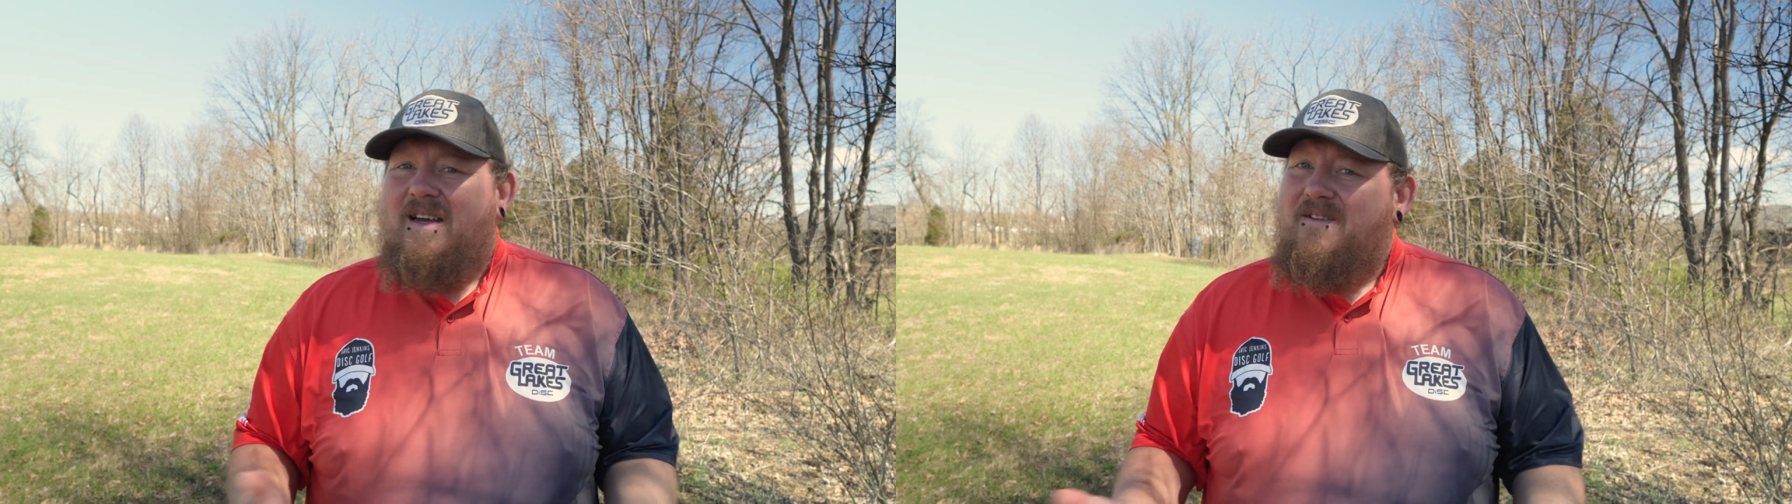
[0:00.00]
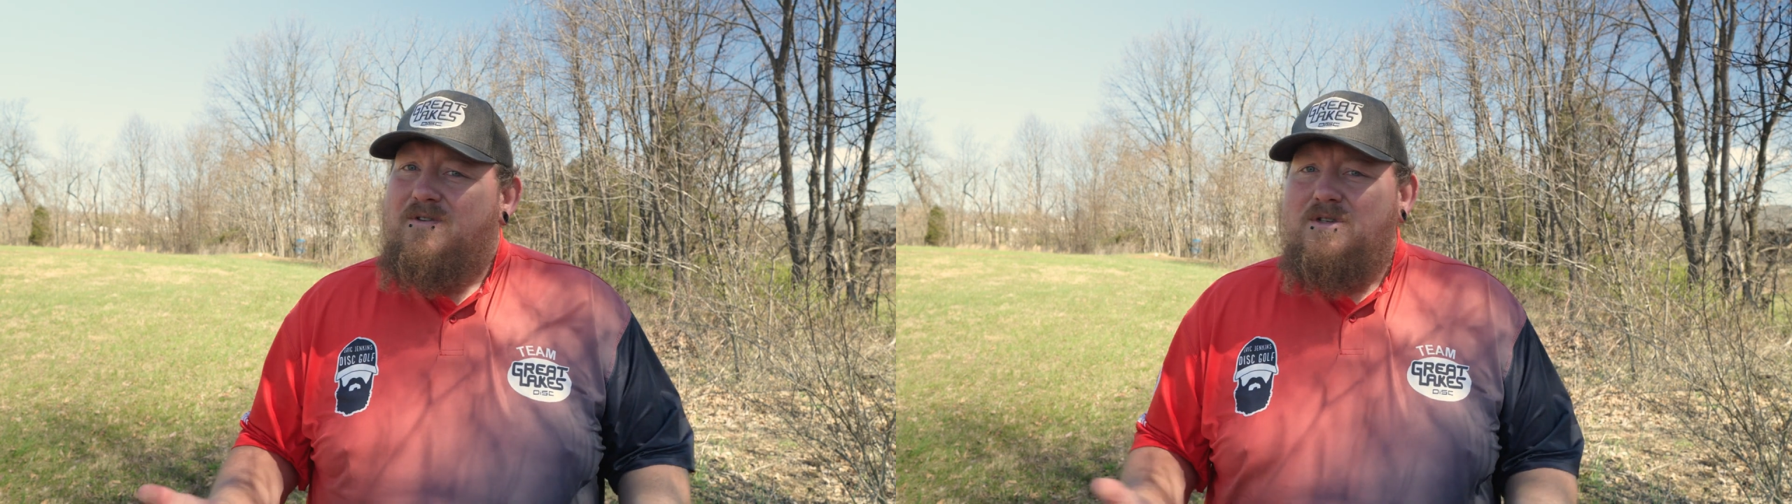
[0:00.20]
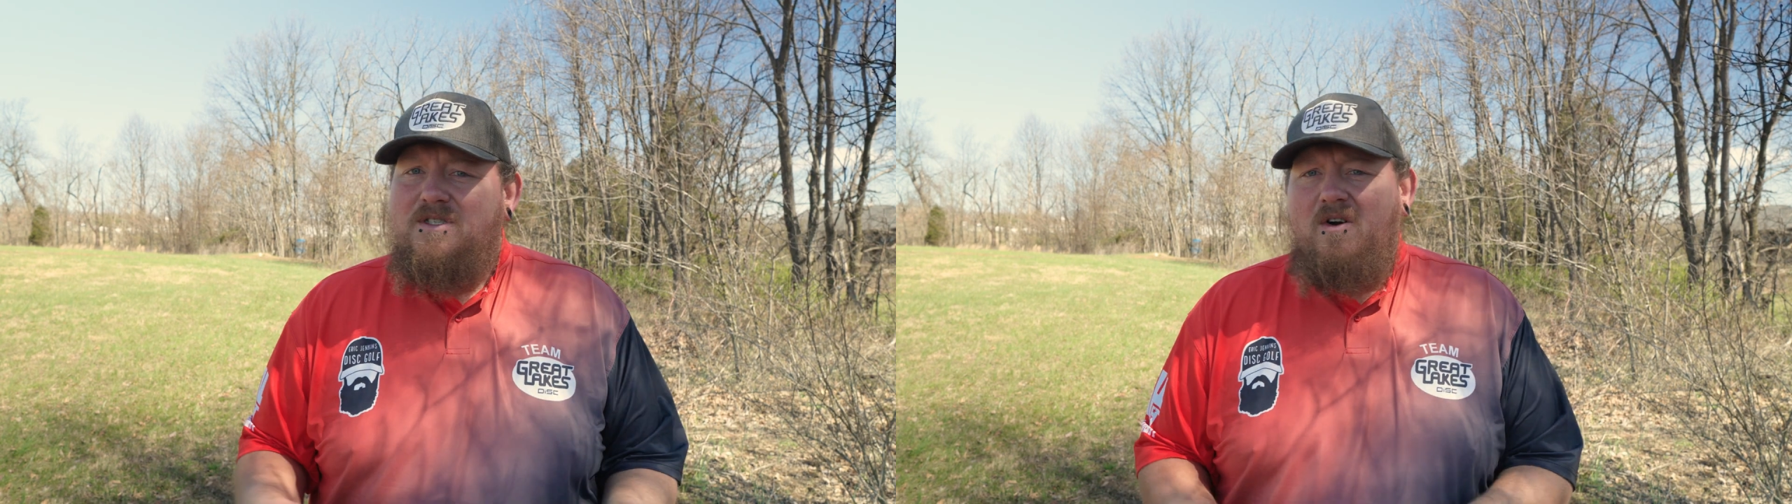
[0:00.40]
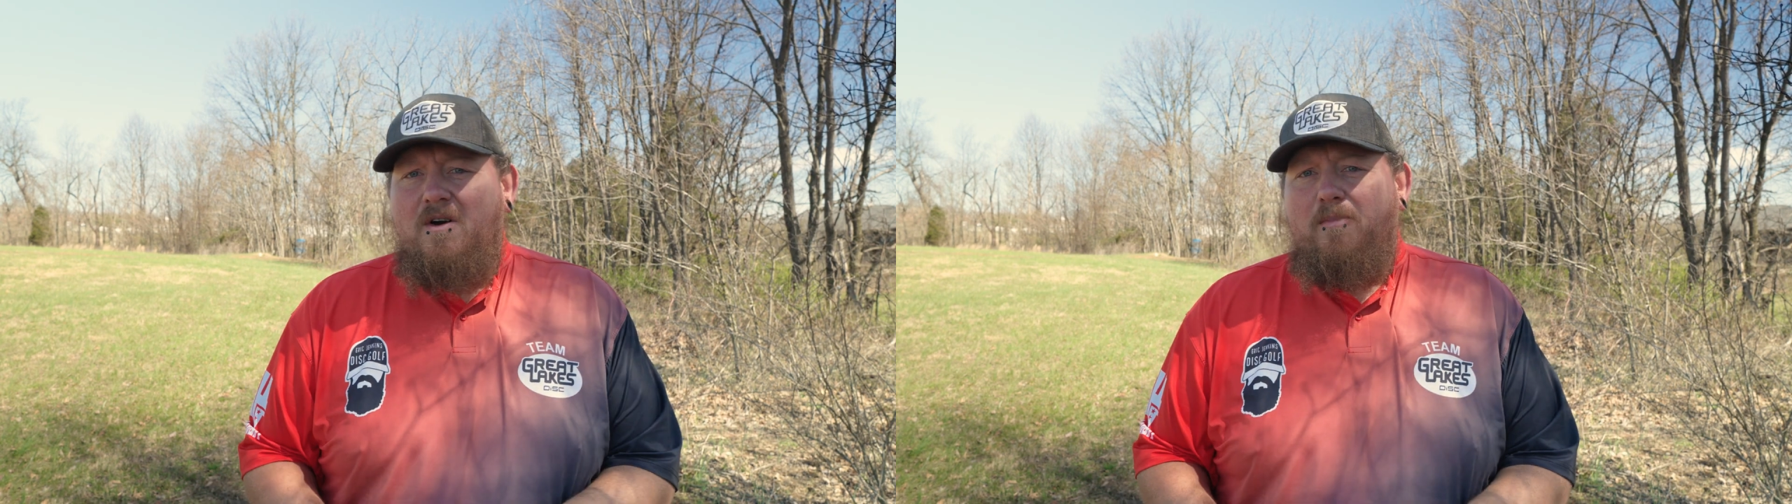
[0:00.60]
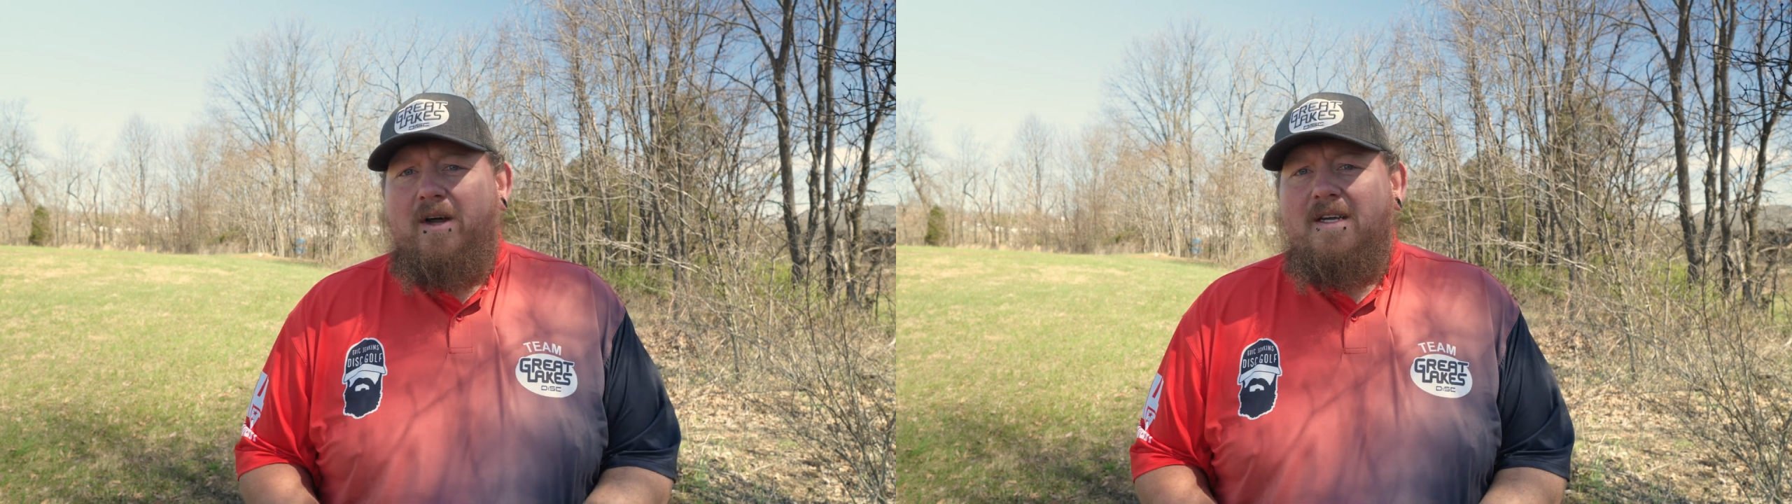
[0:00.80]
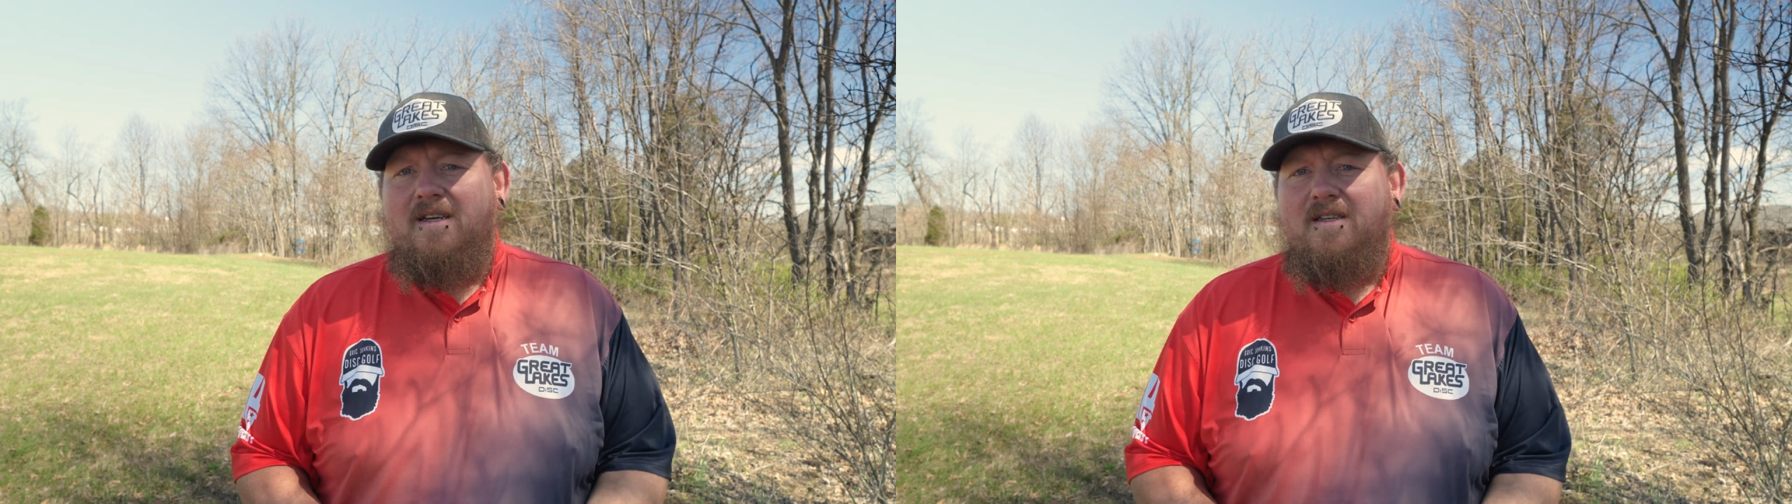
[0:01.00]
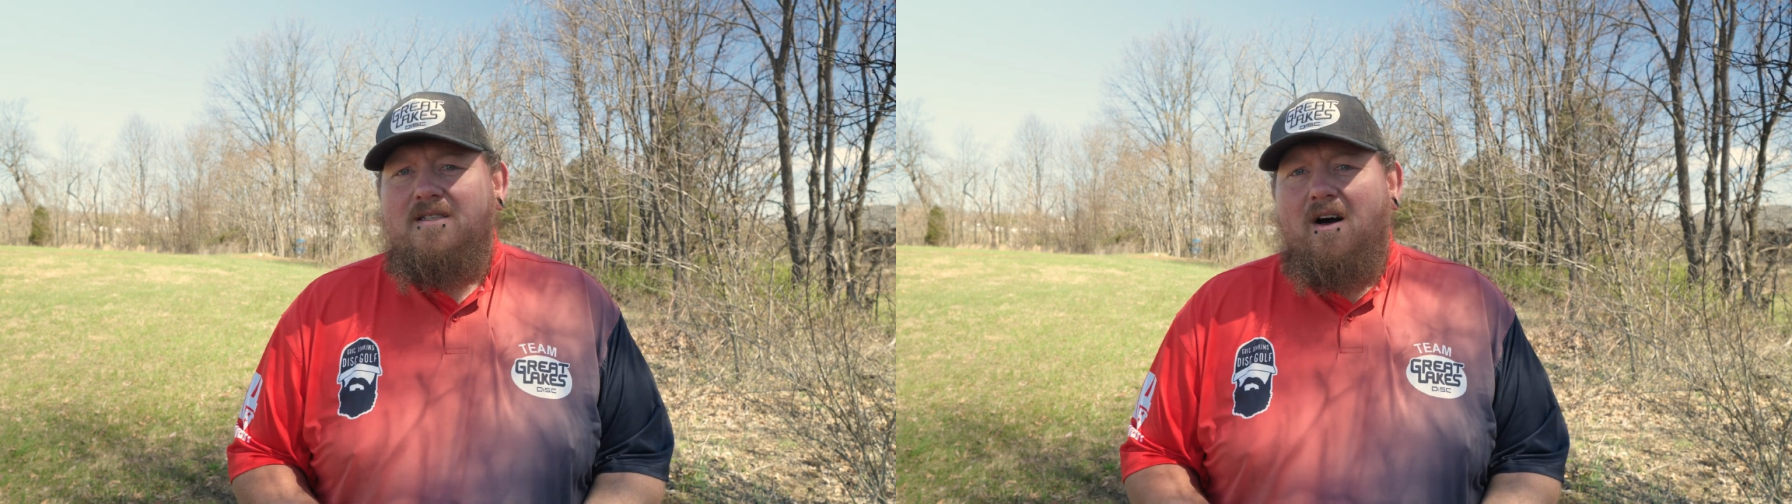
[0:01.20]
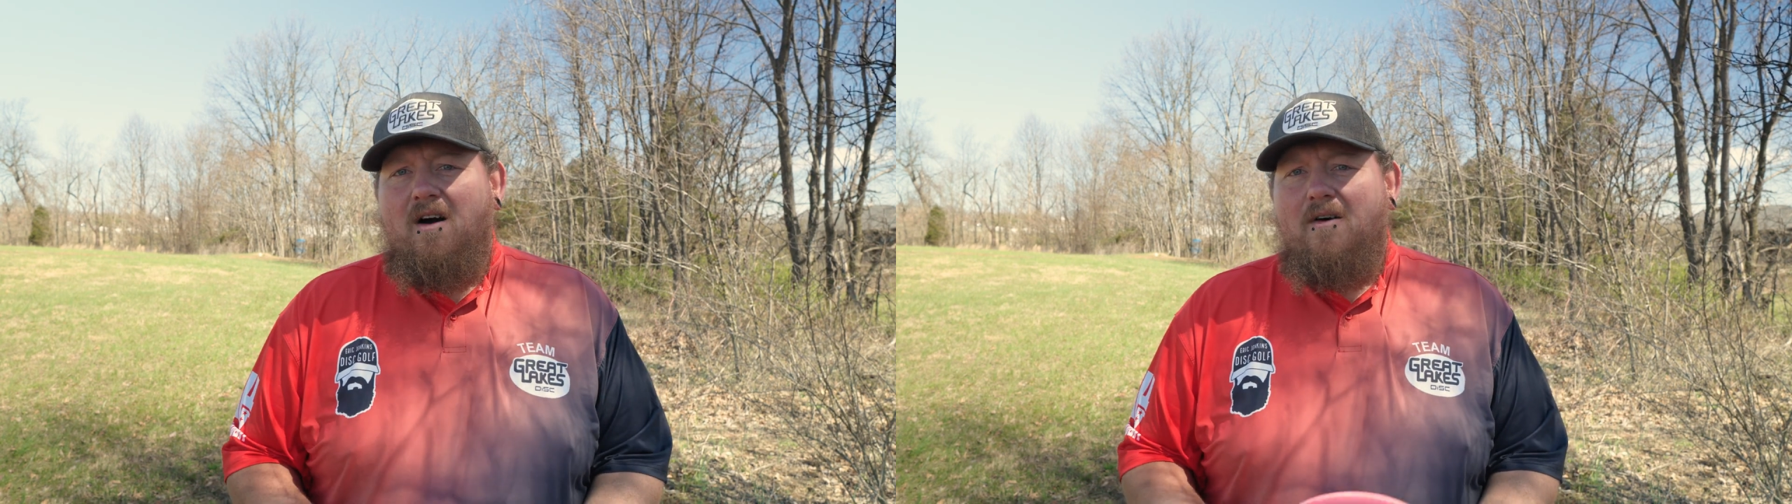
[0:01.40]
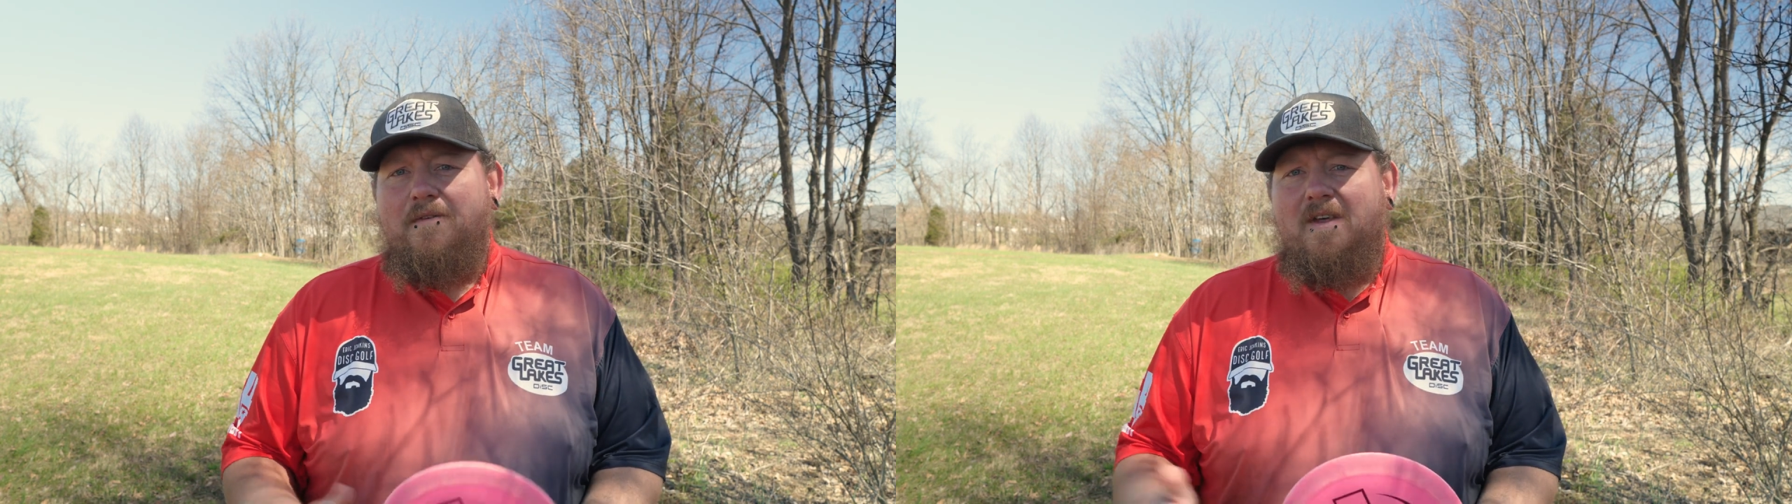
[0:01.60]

And if you just started playing disc golf,